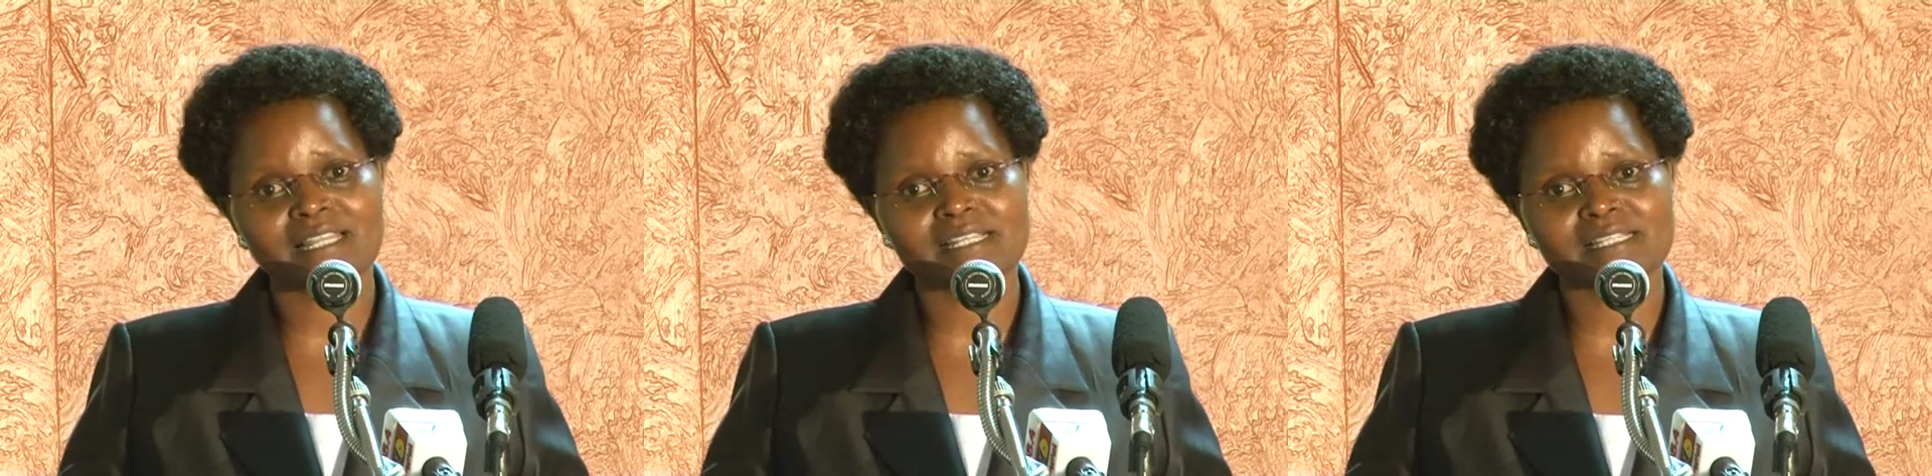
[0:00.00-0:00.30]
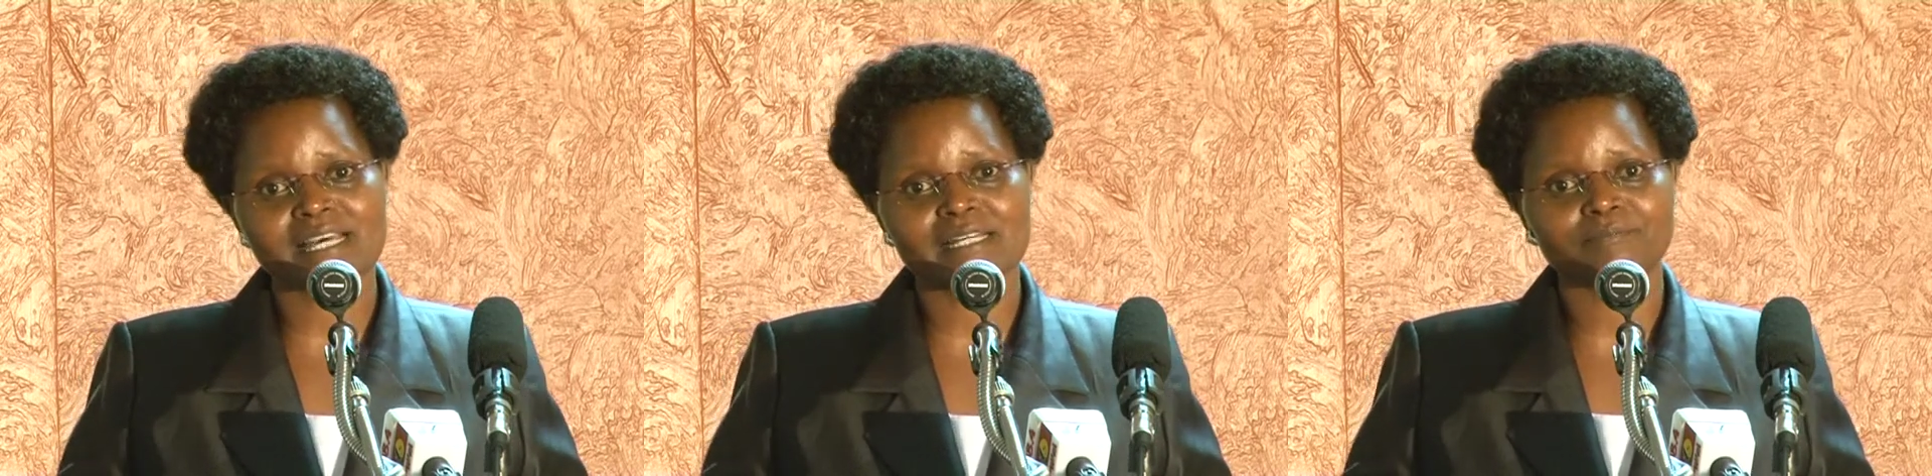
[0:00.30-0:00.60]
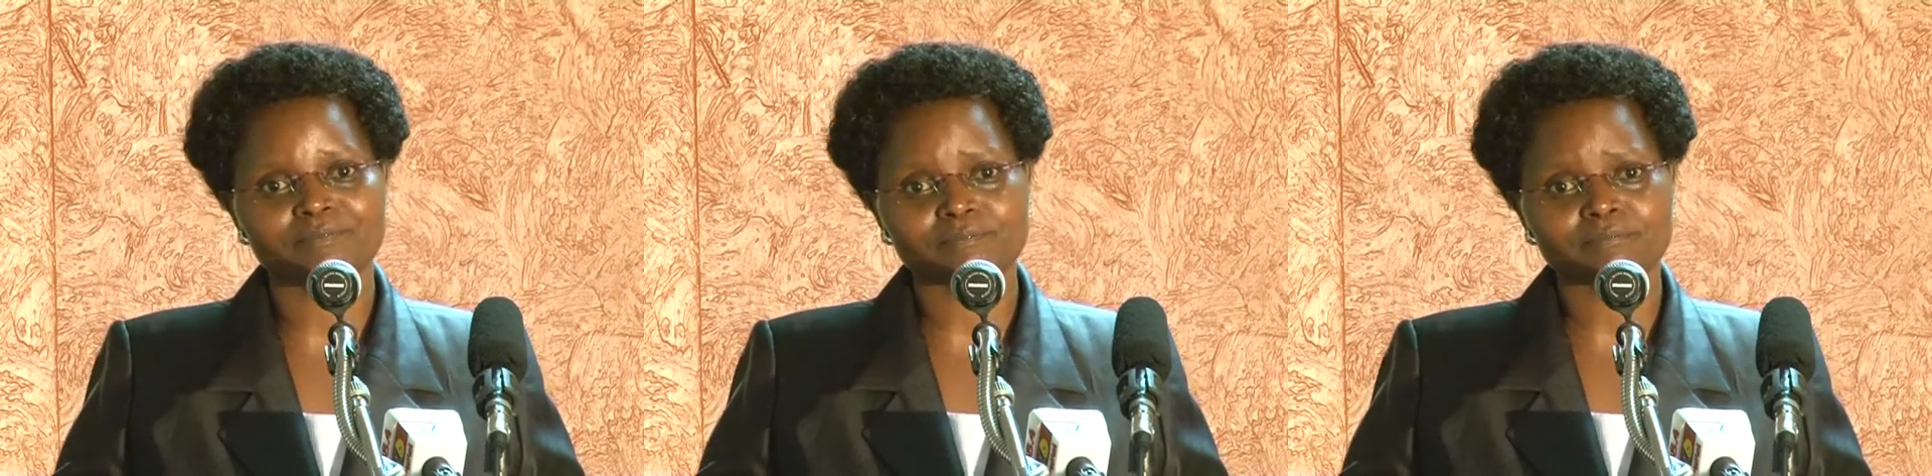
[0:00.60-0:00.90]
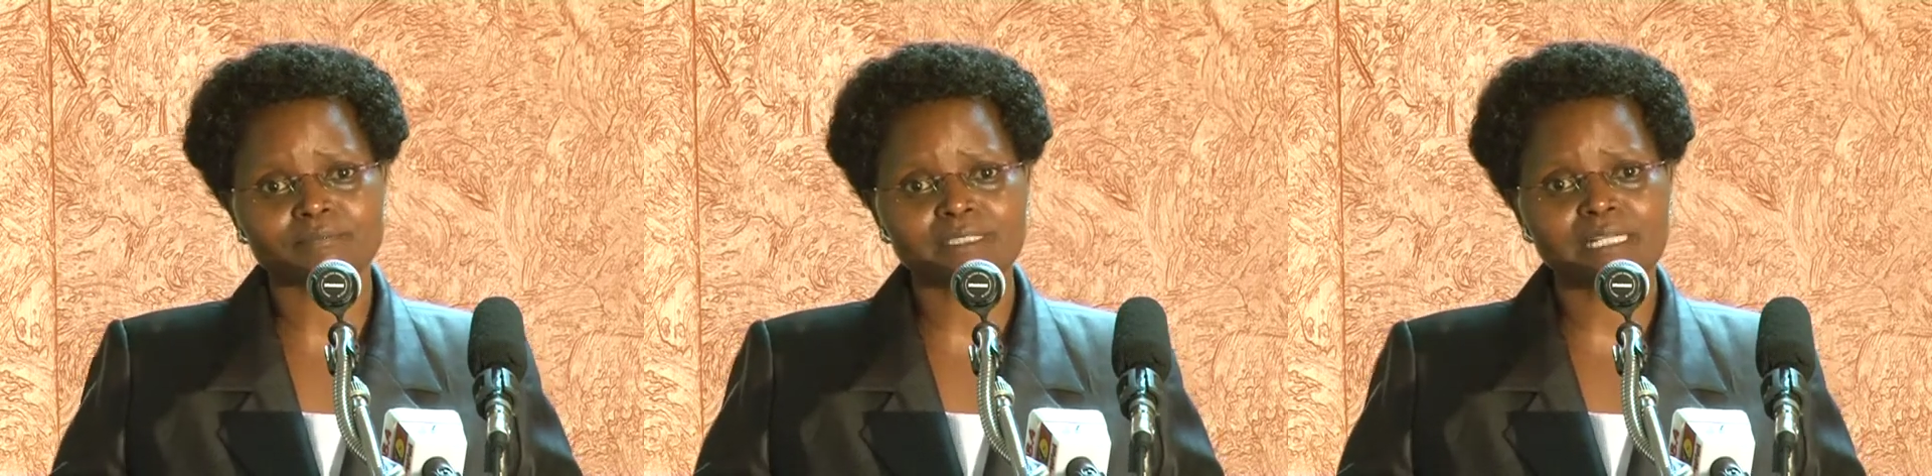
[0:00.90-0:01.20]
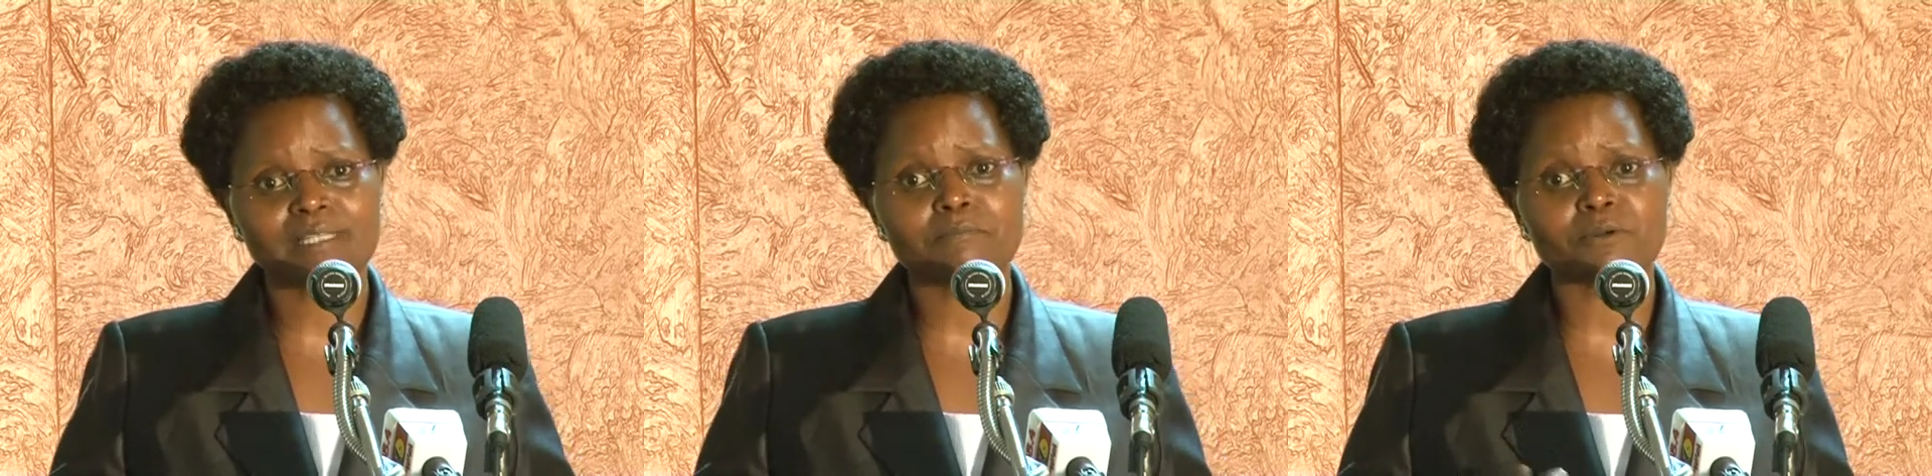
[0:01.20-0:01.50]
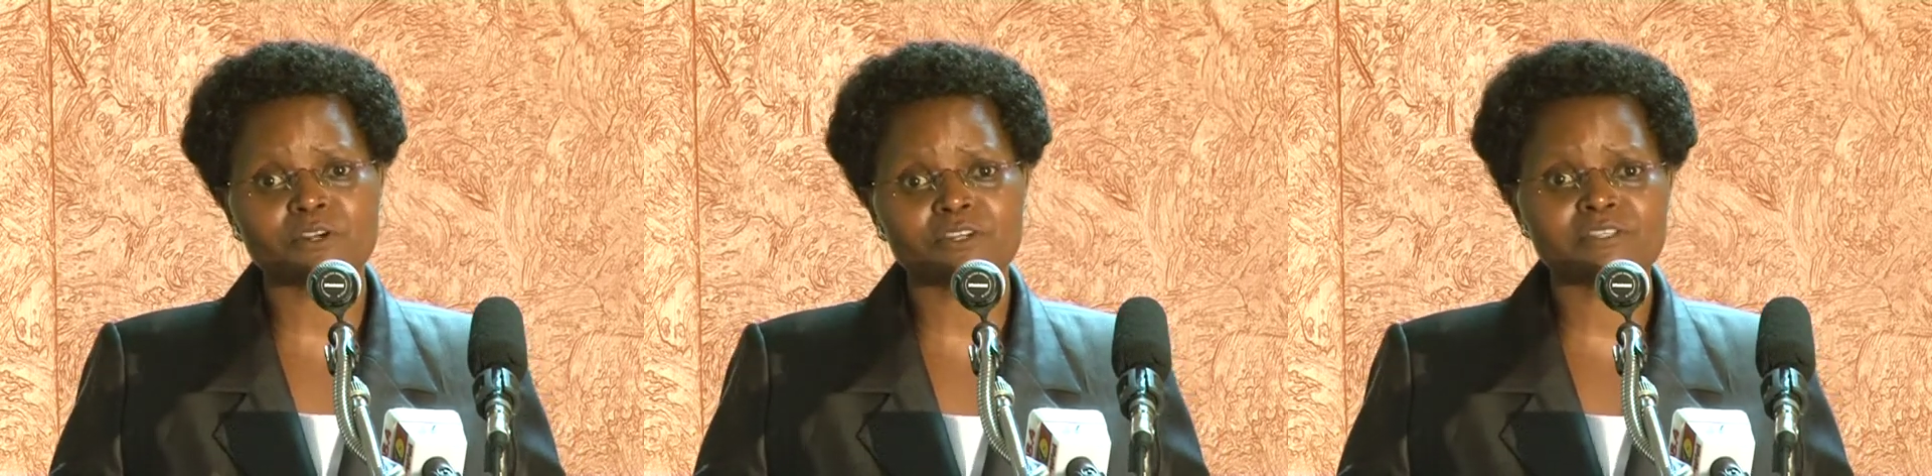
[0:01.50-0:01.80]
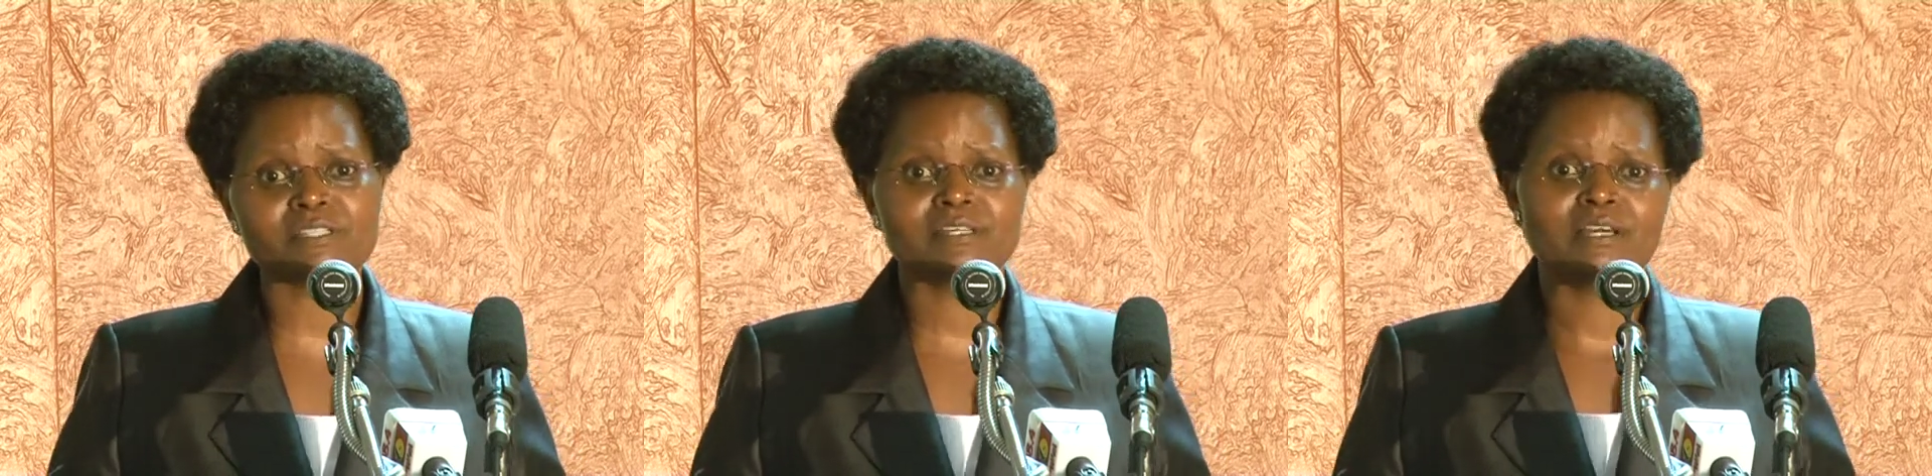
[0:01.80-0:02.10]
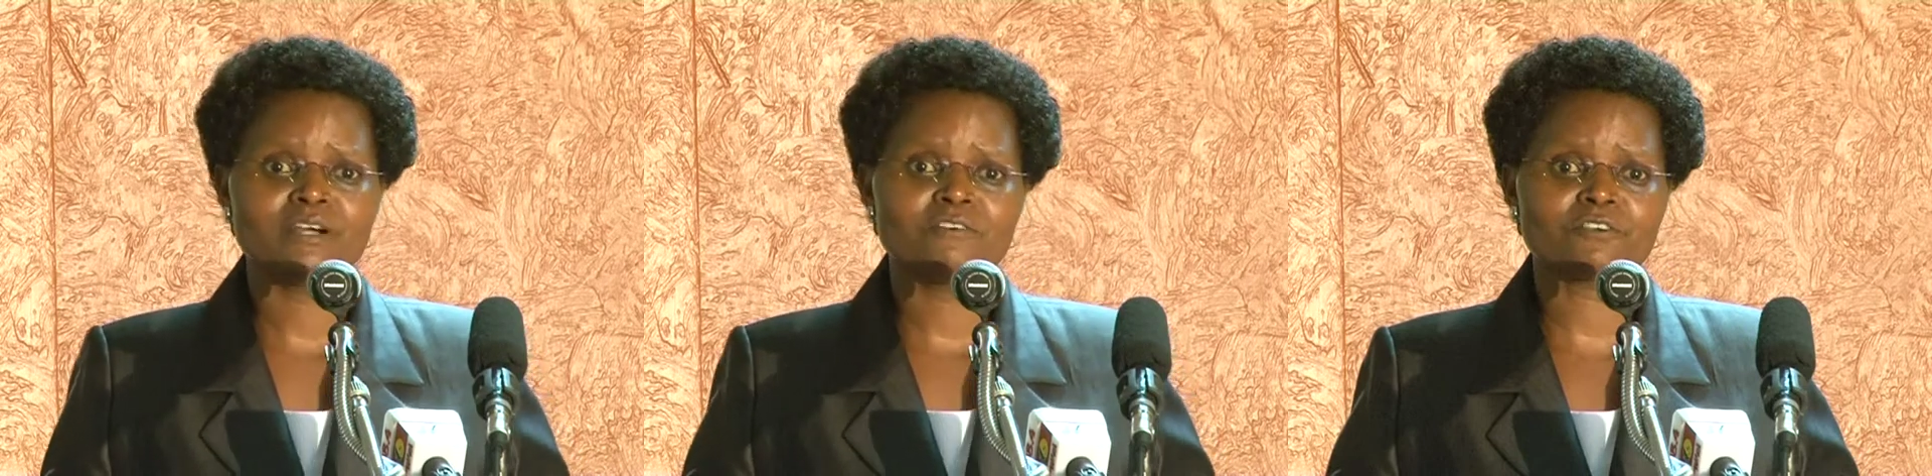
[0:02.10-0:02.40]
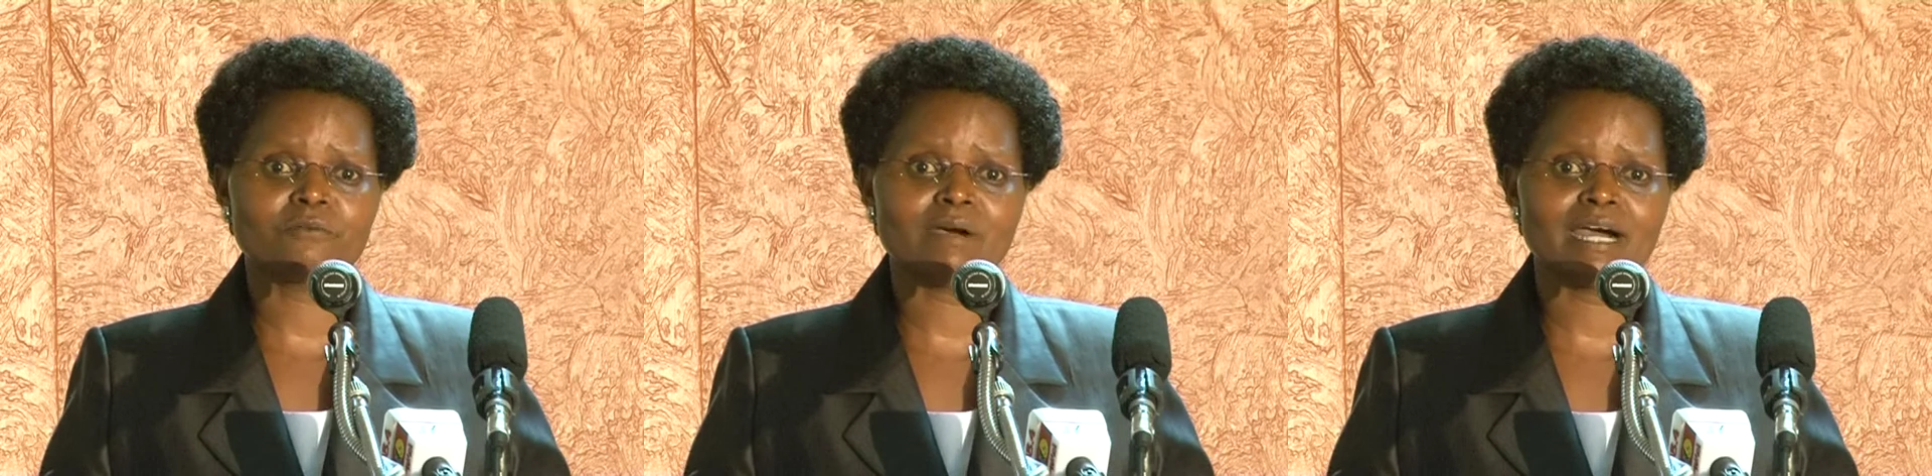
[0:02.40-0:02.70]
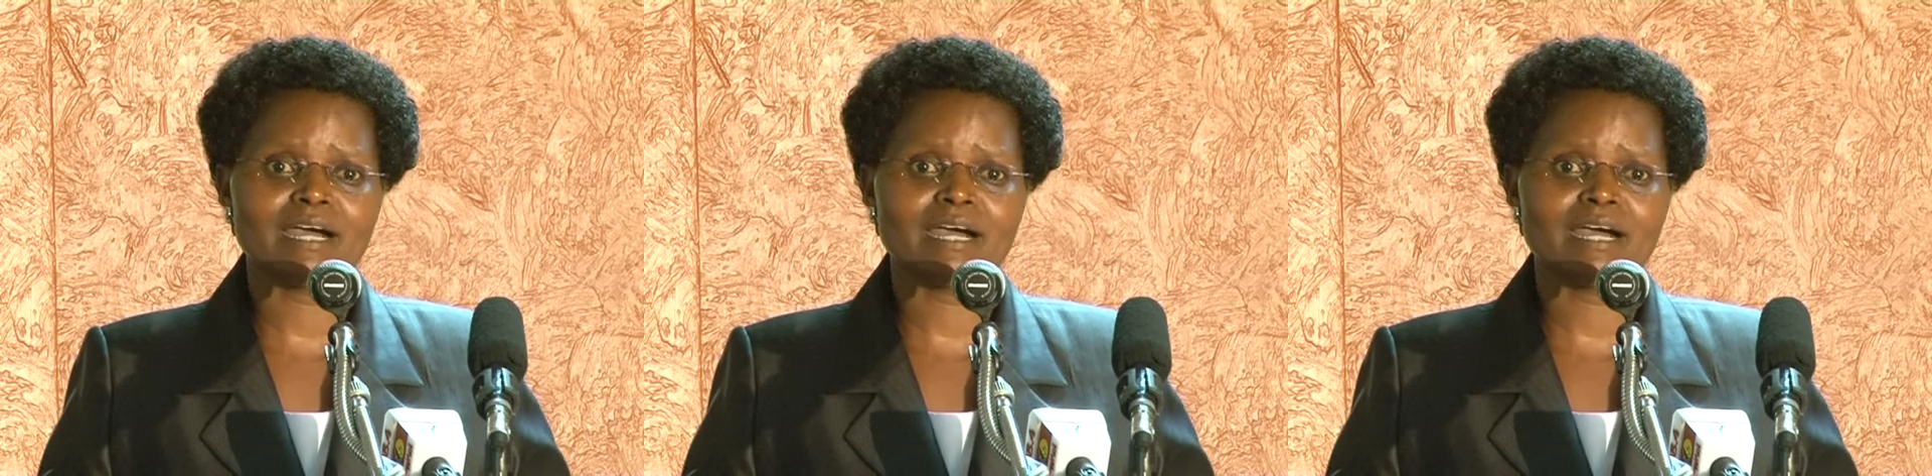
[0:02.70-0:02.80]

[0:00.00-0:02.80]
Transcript: this the produce from